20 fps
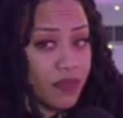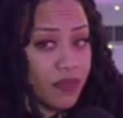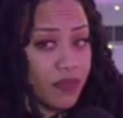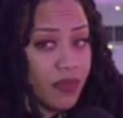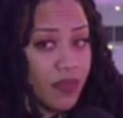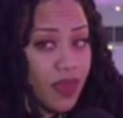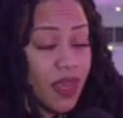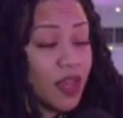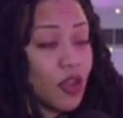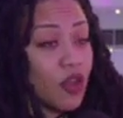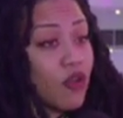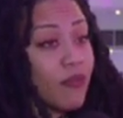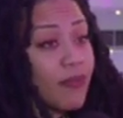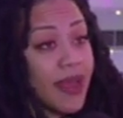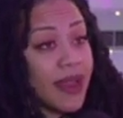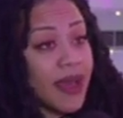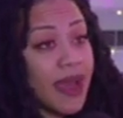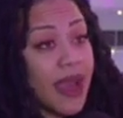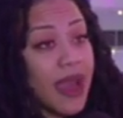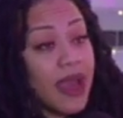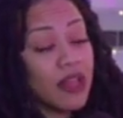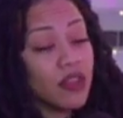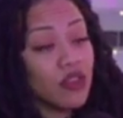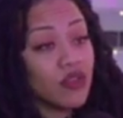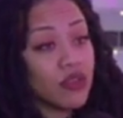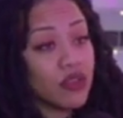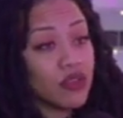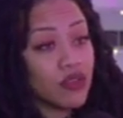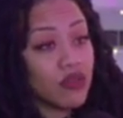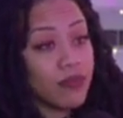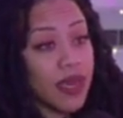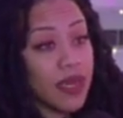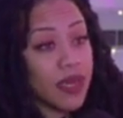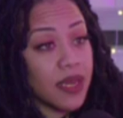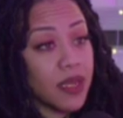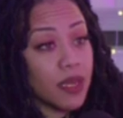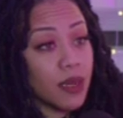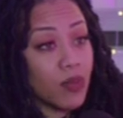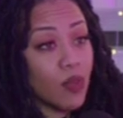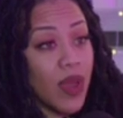It don't matter how long you
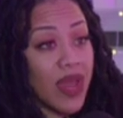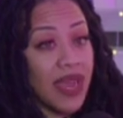making them wait.